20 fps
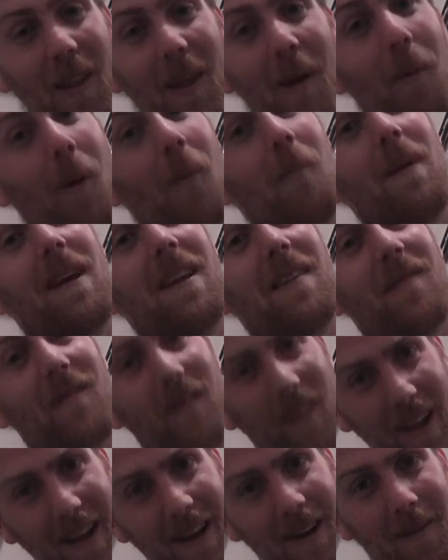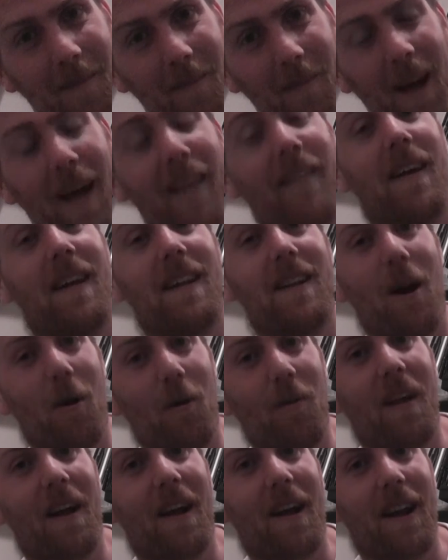They want me to feed them, and they
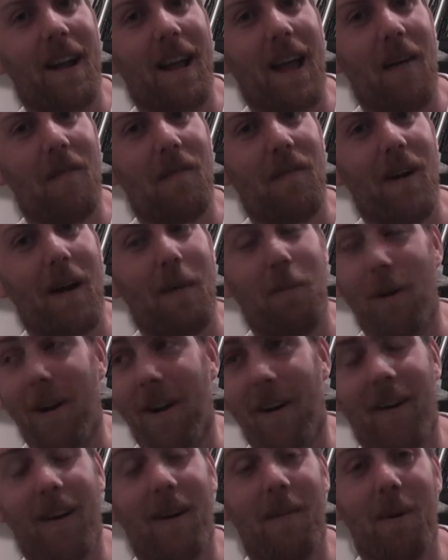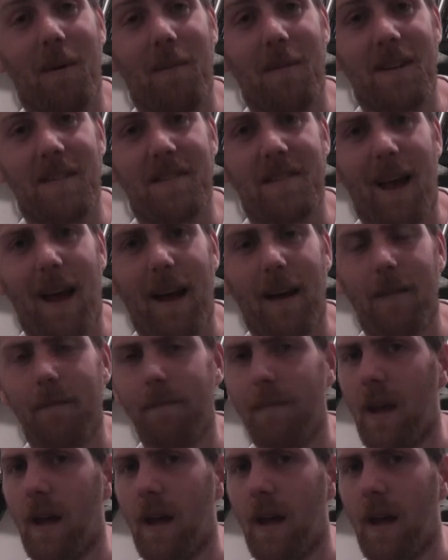know they're going to get fed when I come up the tank.